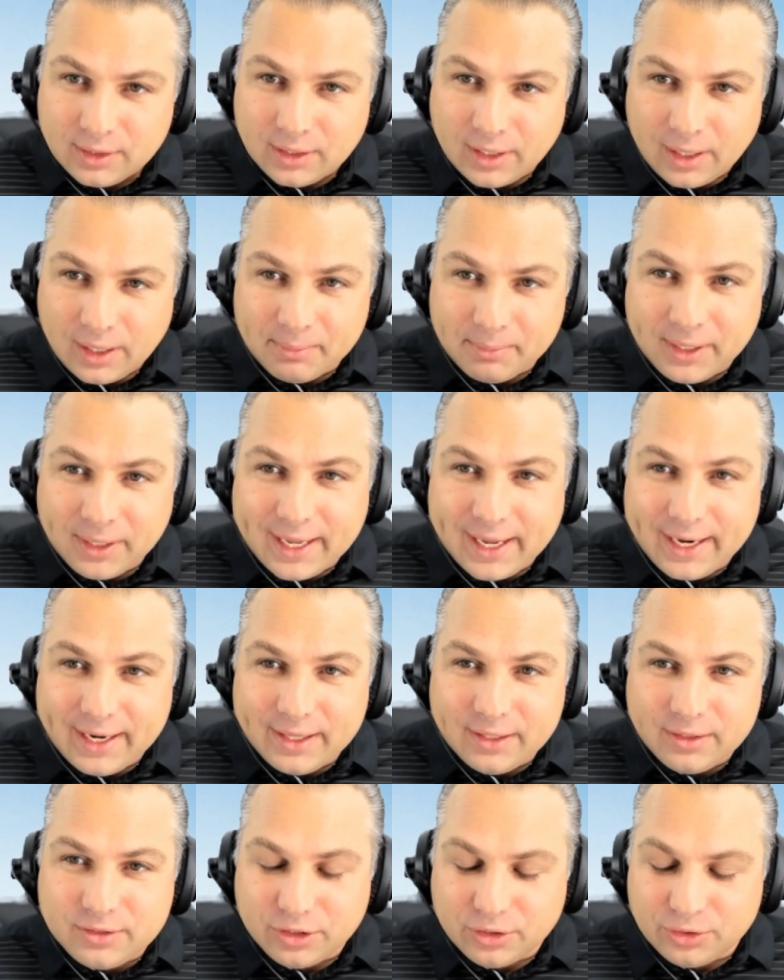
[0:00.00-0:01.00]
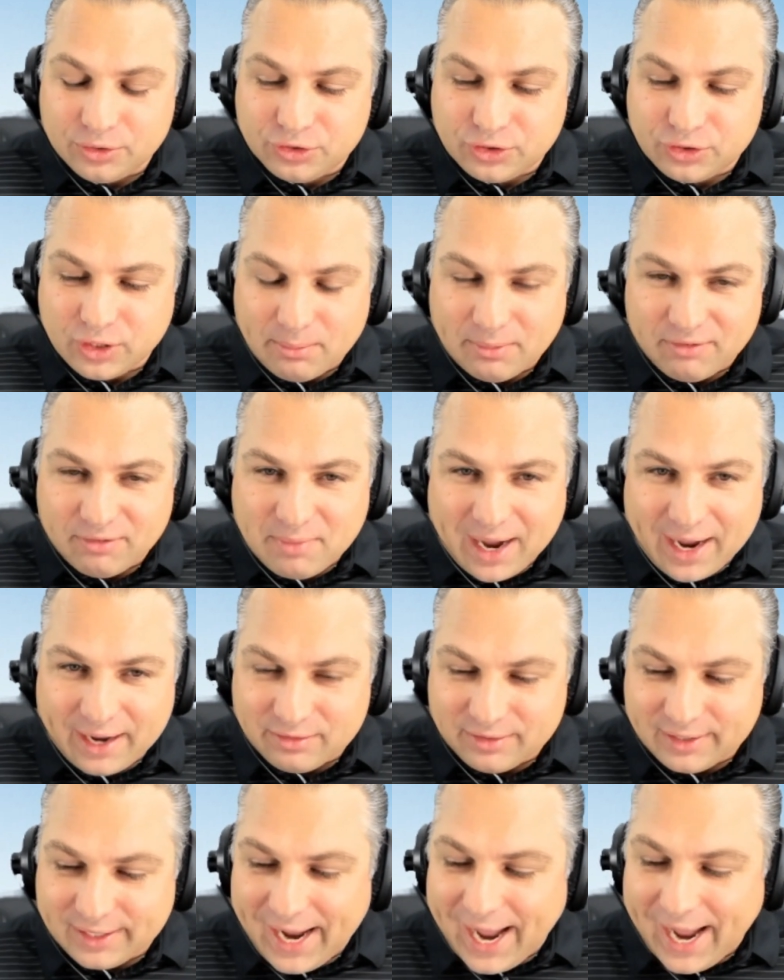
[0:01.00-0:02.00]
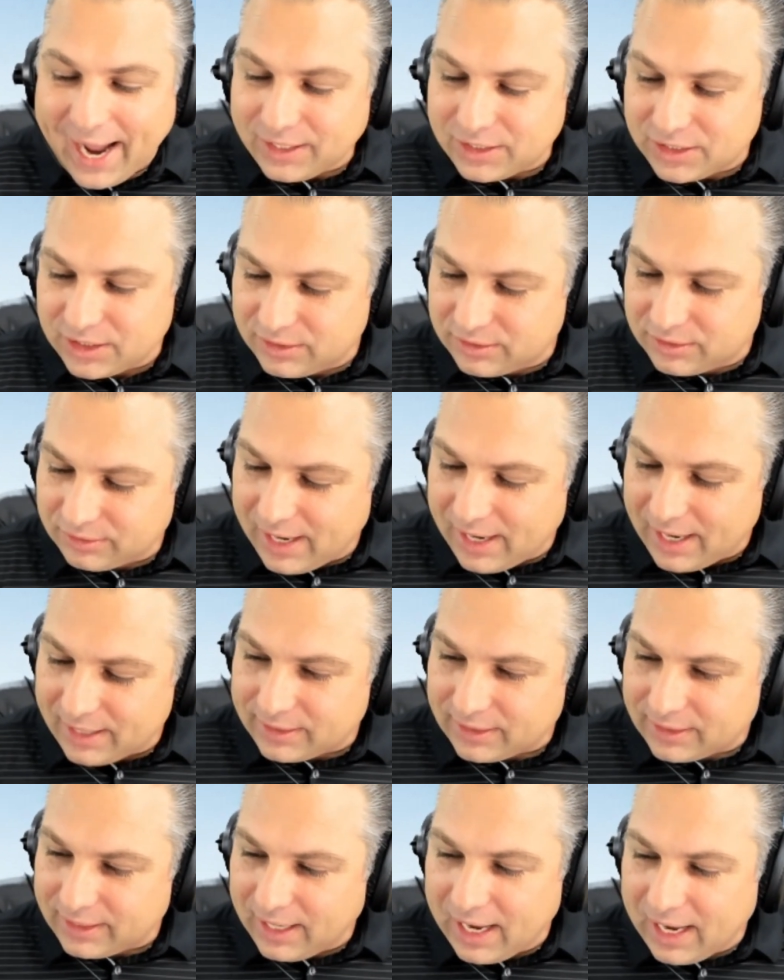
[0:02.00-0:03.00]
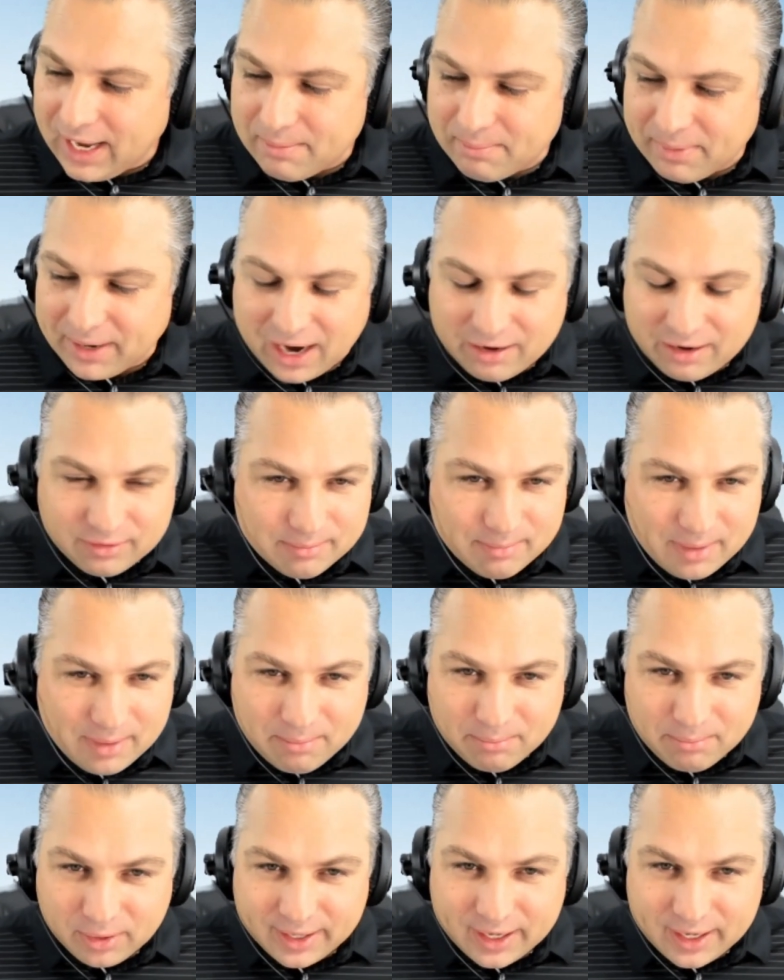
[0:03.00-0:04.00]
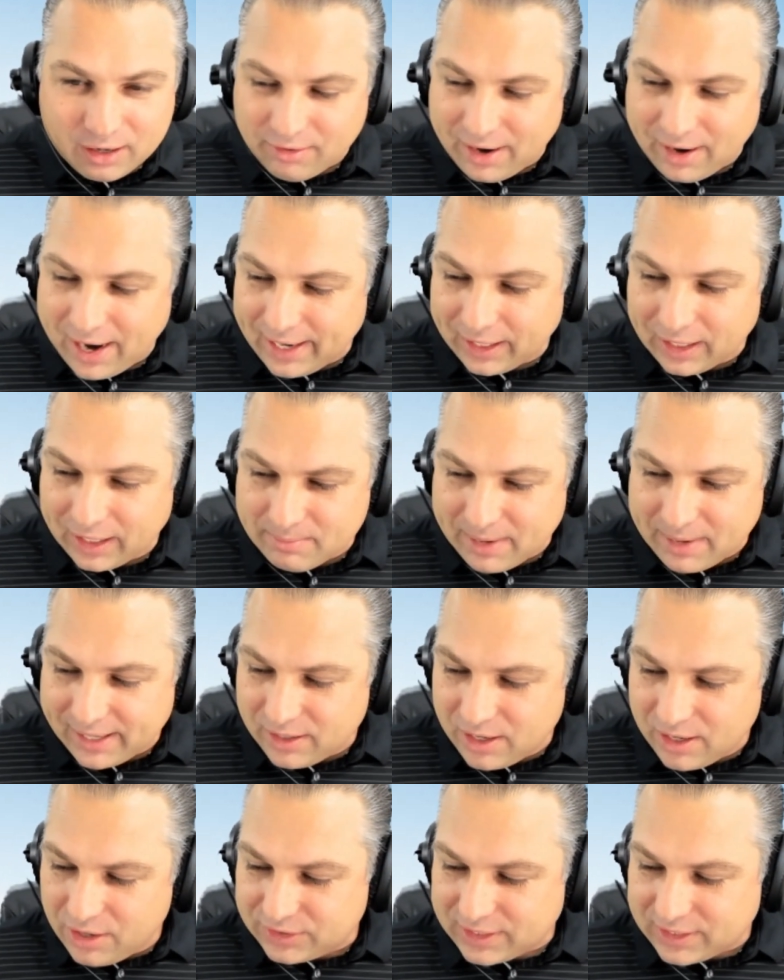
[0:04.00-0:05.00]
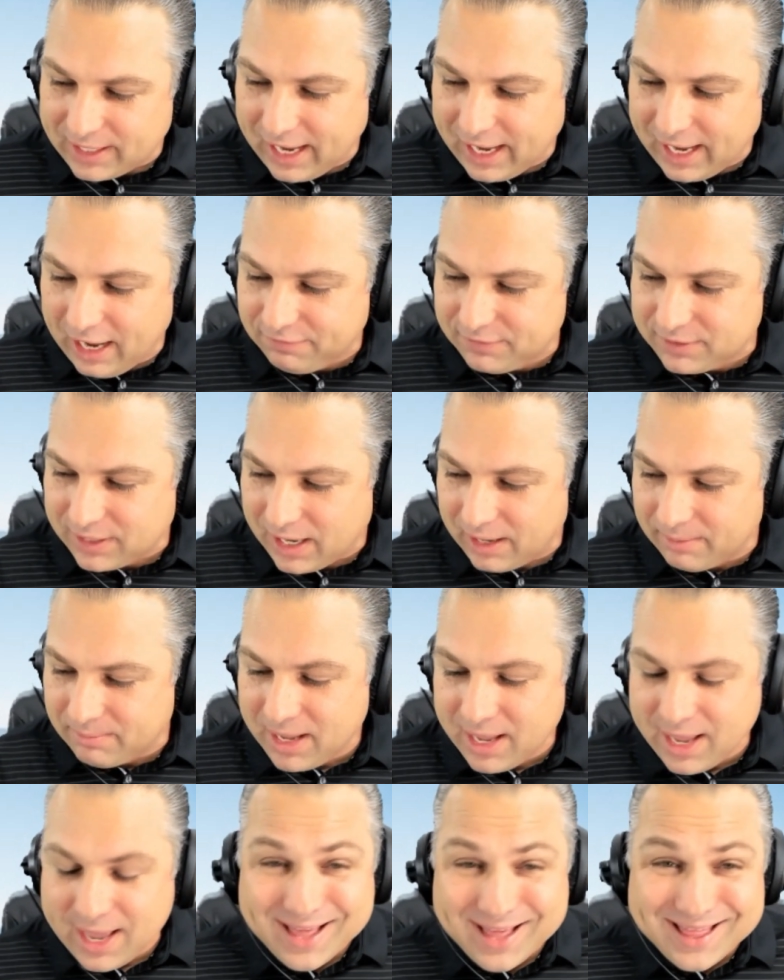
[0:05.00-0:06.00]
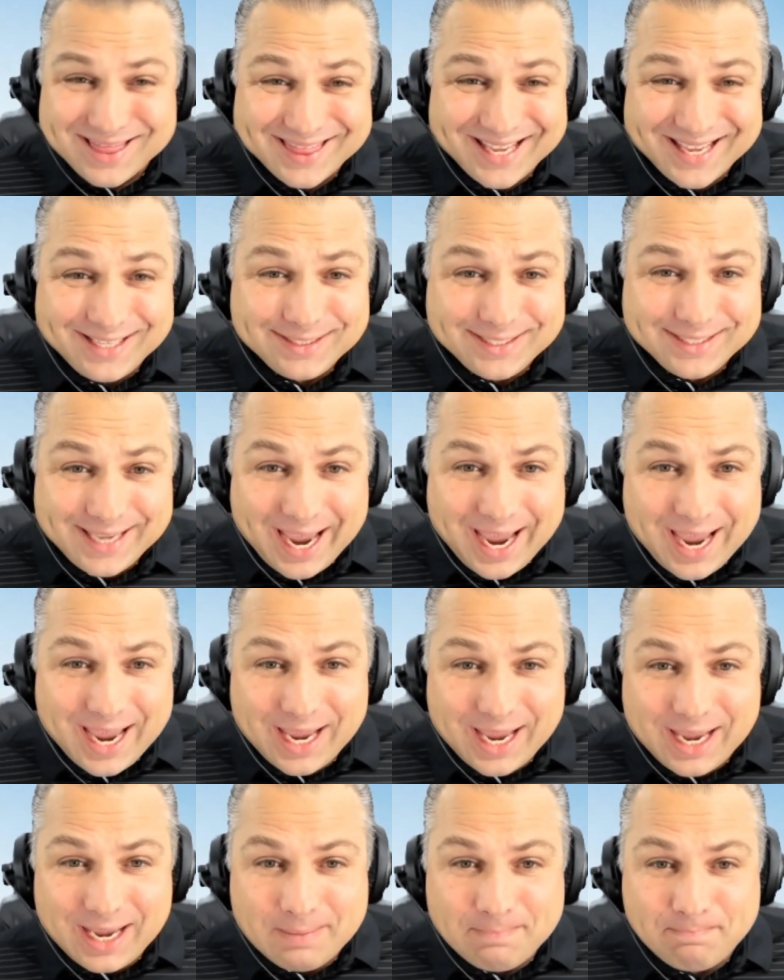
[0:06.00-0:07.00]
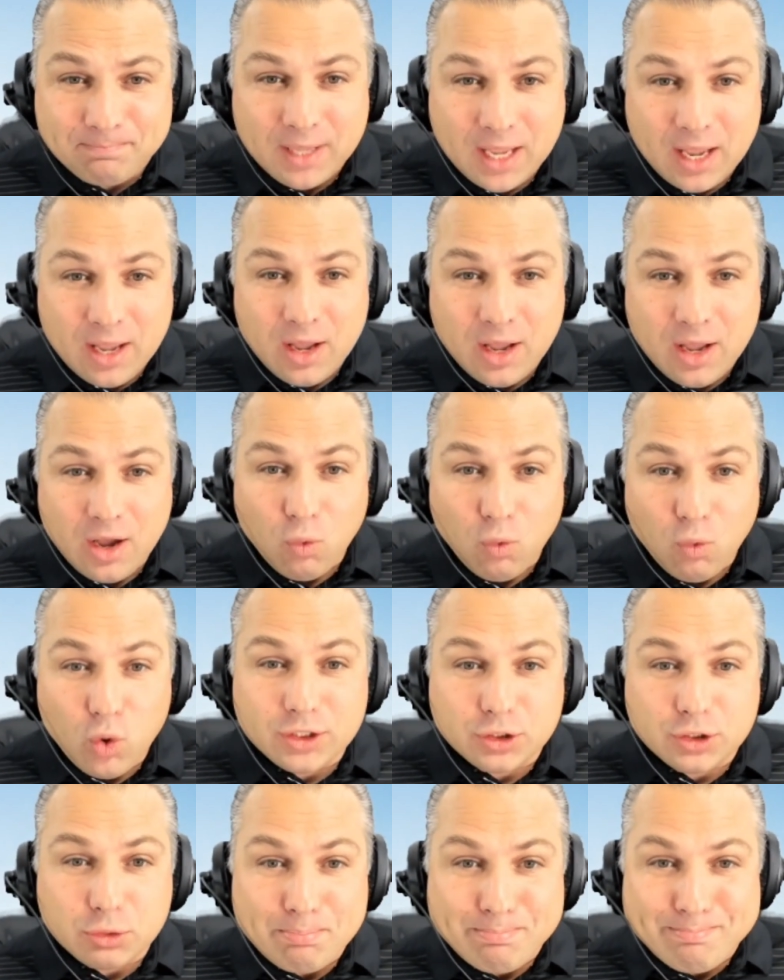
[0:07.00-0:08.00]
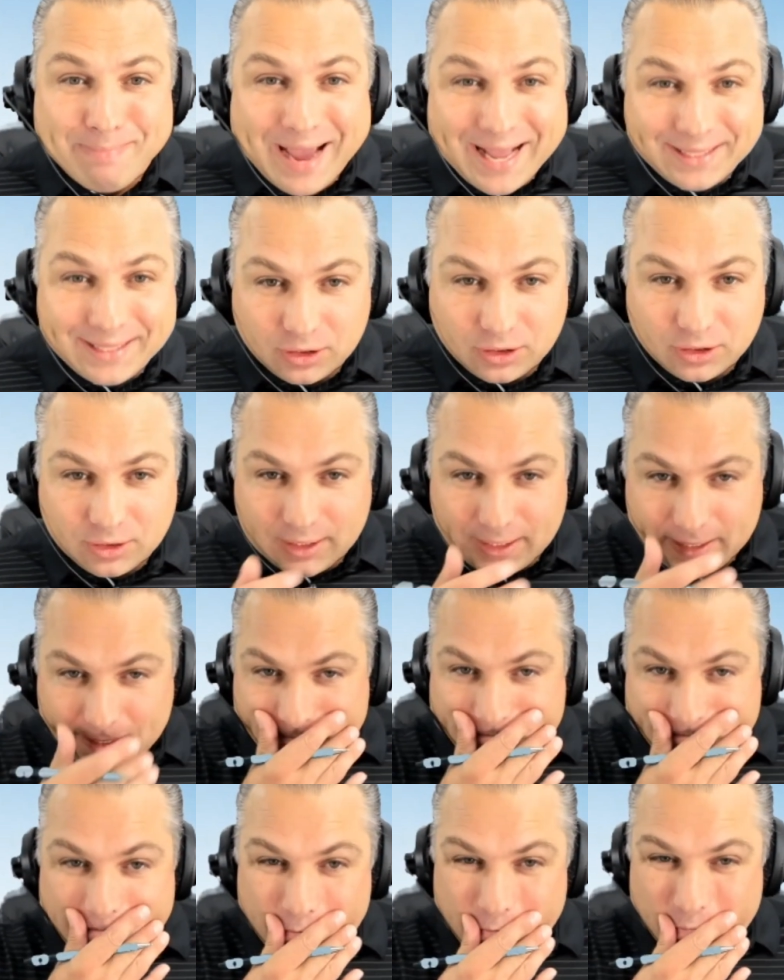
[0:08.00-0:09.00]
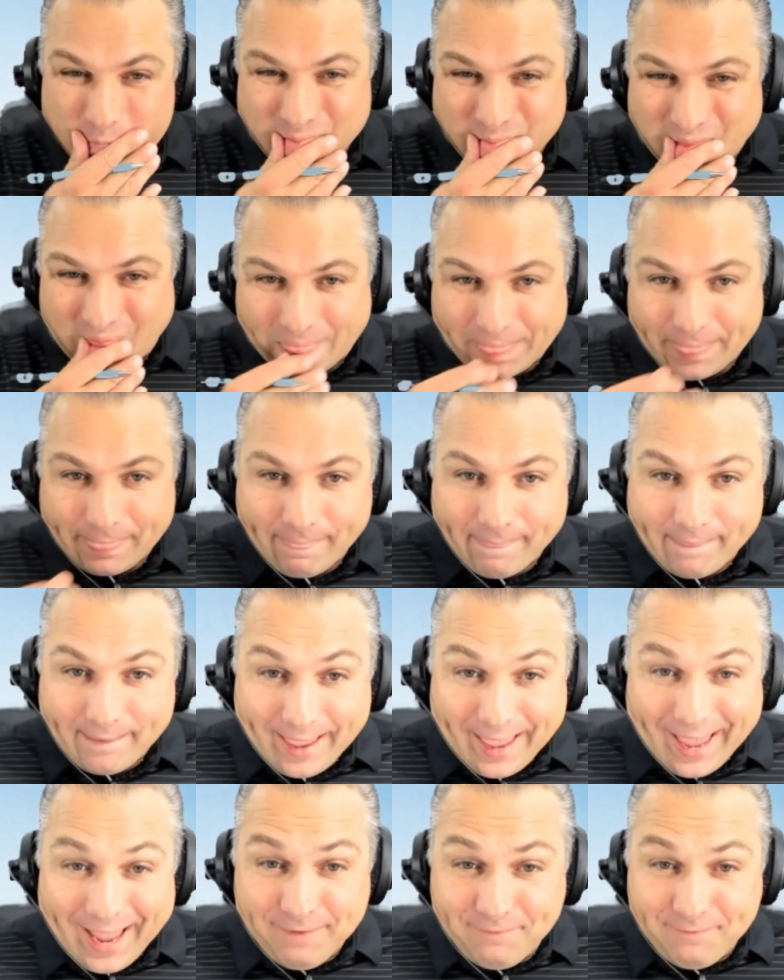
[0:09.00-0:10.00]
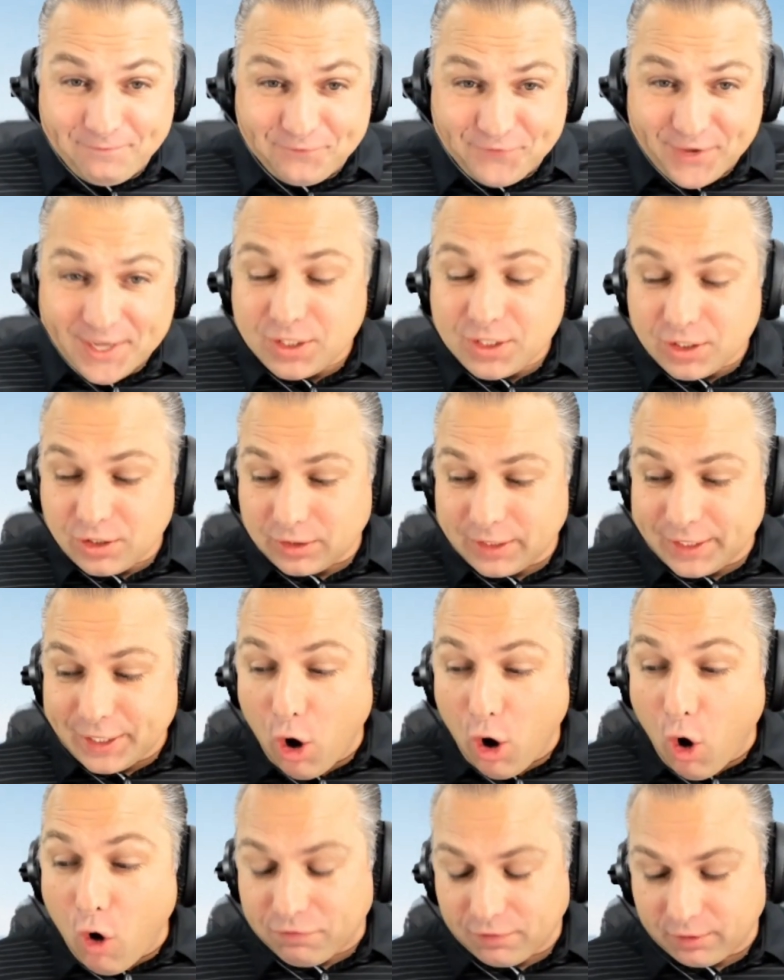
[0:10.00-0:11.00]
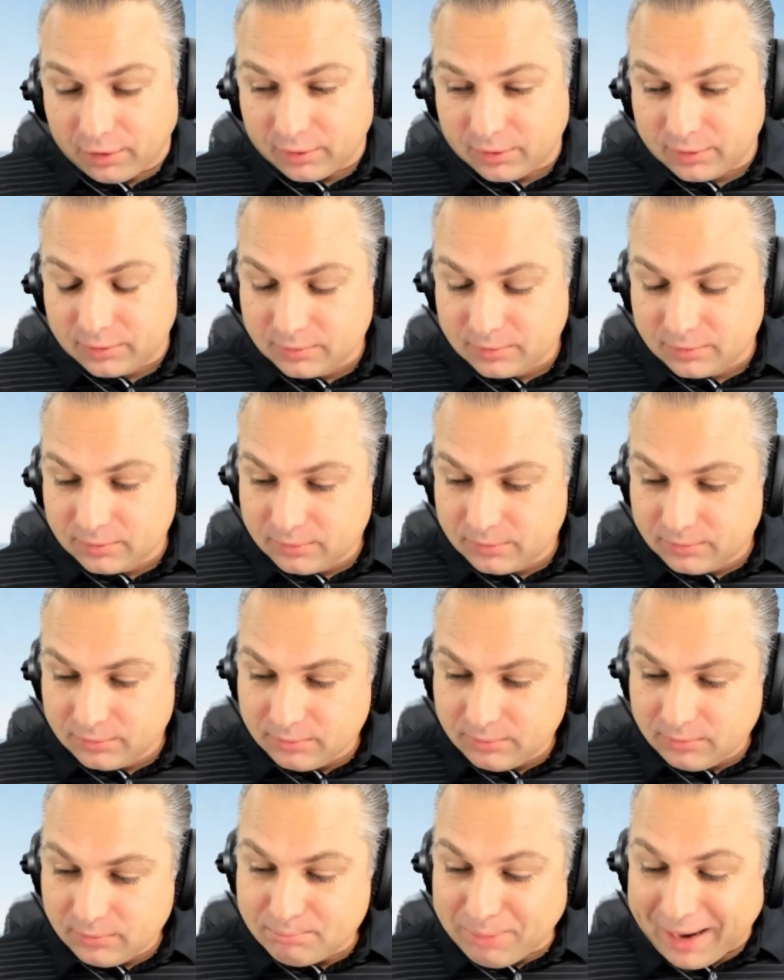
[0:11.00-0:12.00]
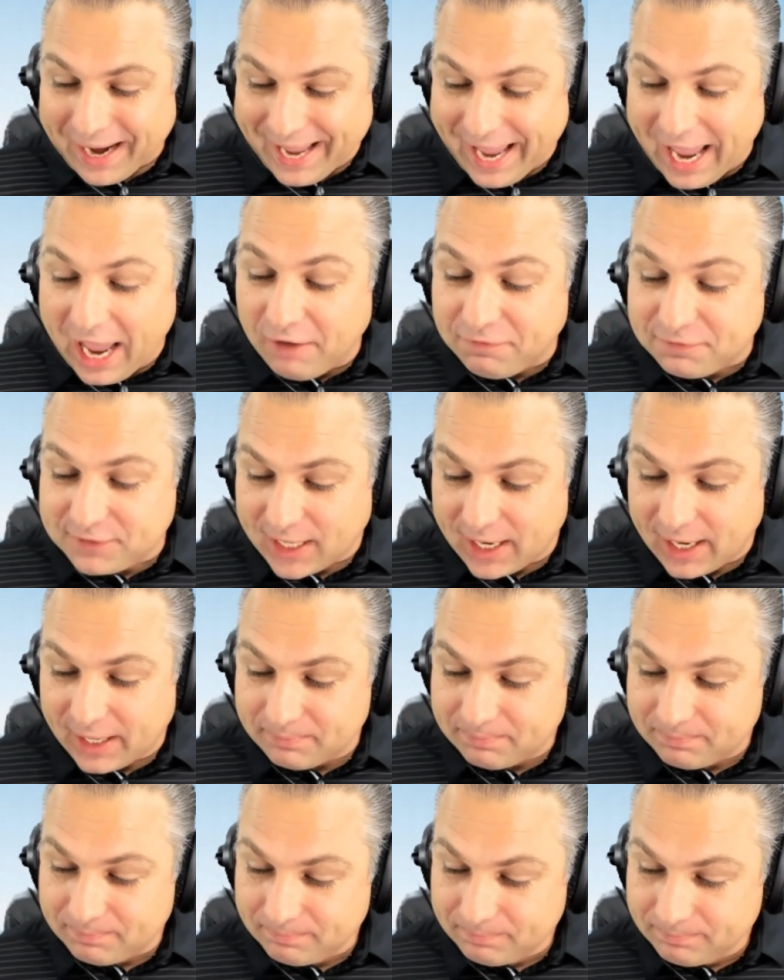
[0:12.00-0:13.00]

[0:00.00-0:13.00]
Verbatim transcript: I'm going to get into some of my reactions throughout the game, but I remember here writing in my notes at halftime this game was mentally and physically over by halftime.